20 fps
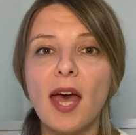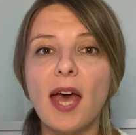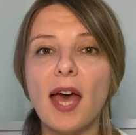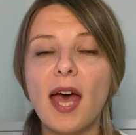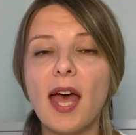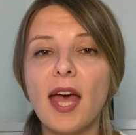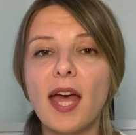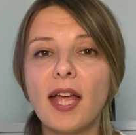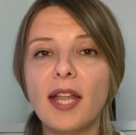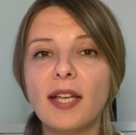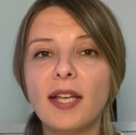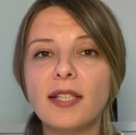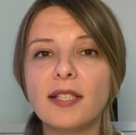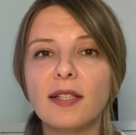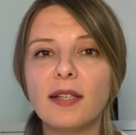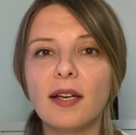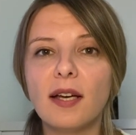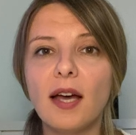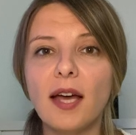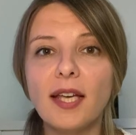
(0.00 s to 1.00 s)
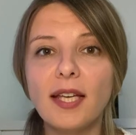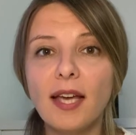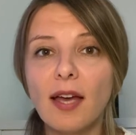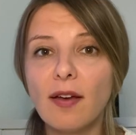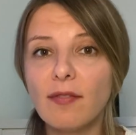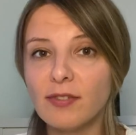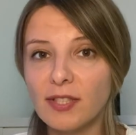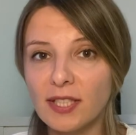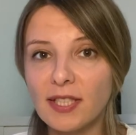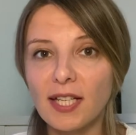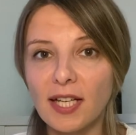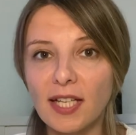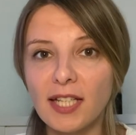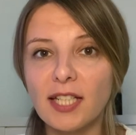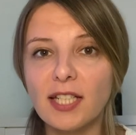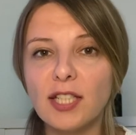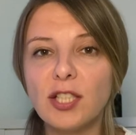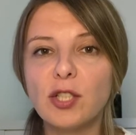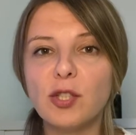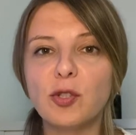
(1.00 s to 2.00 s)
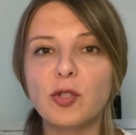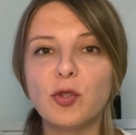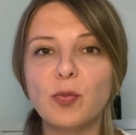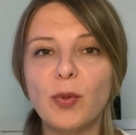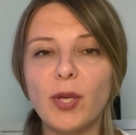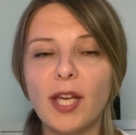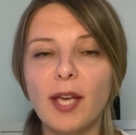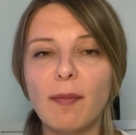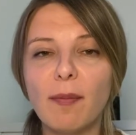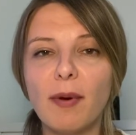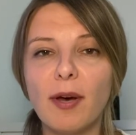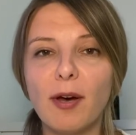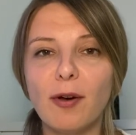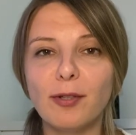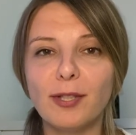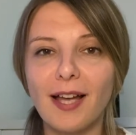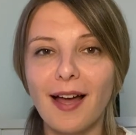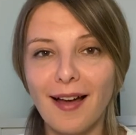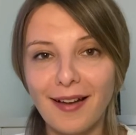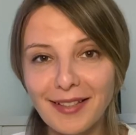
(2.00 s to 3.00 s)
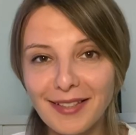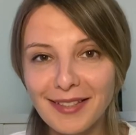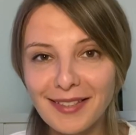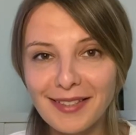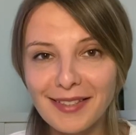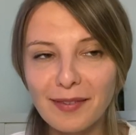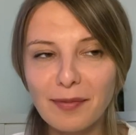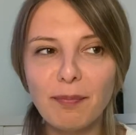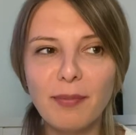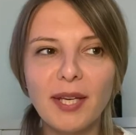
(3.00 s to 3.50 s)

And I have decided to speak about us